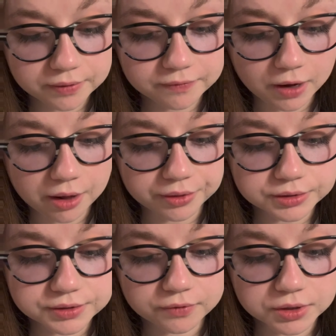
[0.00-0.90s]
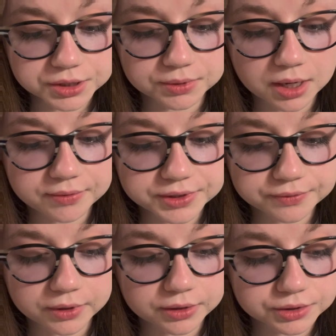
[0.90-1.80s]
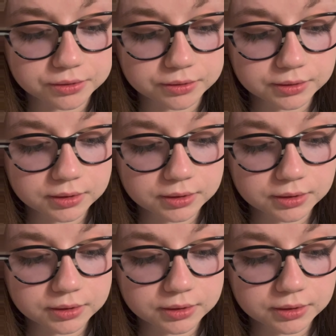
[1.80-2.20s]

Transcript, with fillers: and father divorced when I was four years old.